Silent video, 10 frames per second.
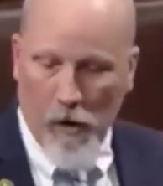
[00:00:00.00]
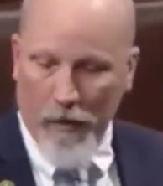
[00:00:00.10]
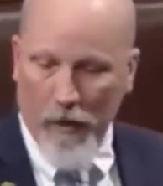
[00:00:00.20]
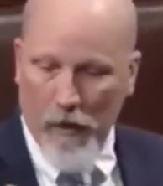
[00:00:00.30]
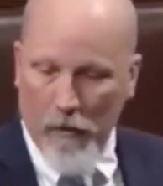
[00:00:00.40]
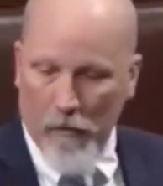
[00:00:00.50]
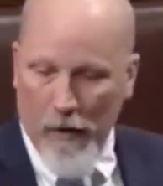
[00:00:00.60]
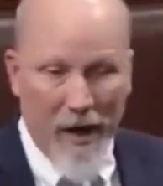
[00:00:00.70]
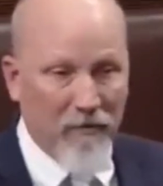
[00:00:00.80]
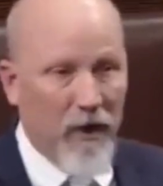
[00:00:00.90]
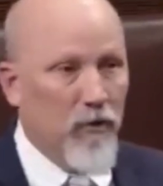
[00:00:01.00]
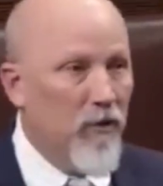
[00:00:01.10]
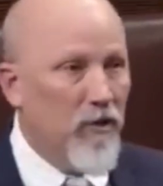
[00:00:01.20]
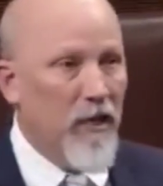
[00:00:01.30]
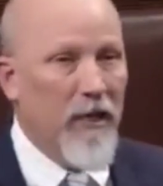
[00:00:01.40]
Are we going to have
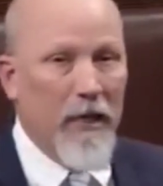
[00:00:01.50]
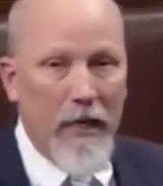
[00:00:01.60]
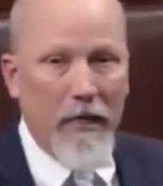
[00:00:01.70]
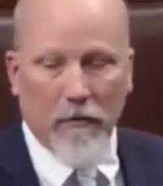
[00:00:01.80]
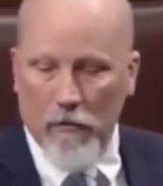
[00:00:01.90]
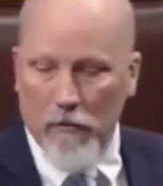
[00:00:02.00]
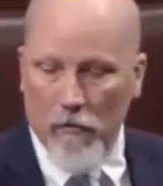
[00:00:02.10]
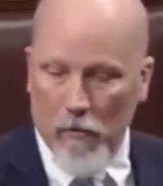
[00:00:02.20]
electricity and heat?